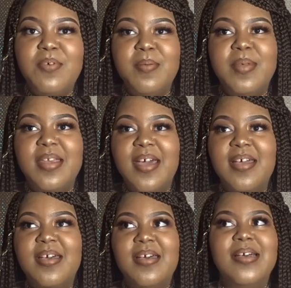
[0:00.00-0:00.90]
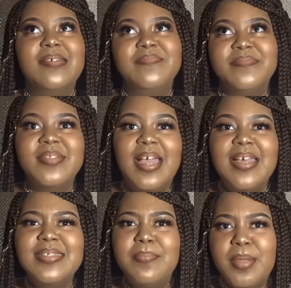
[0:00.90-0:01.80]
will be like a, I
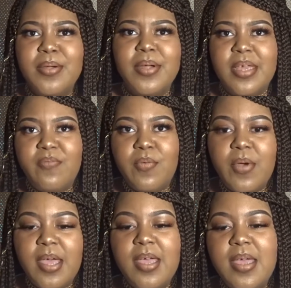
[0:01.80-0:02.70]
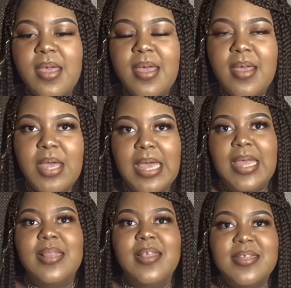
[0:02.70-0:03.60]
guess, a bigger giveaway
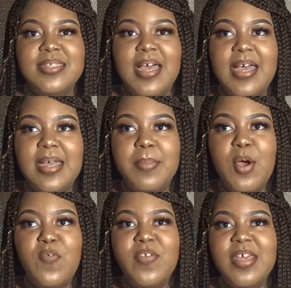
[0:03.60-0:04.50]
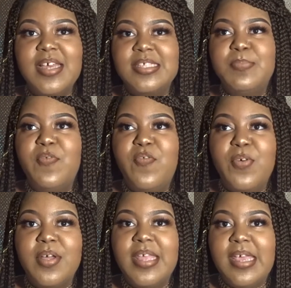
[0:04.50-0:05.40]
at that time. Hopefully it's
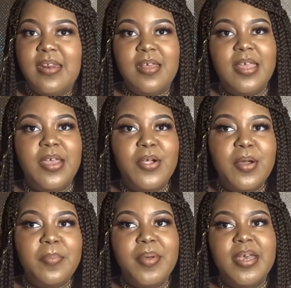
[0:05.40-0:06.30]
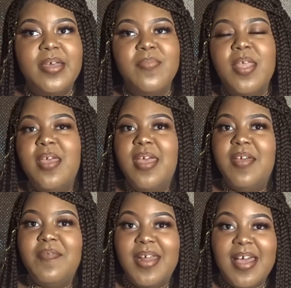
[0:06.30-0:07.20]
before the end of the year, but
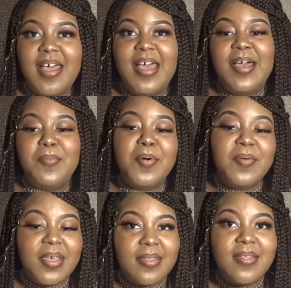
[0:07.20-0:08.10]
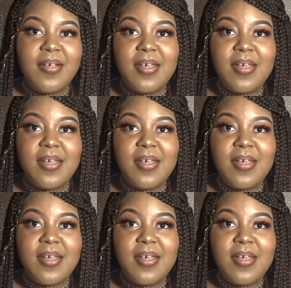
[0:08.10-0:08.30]
if not, I will get there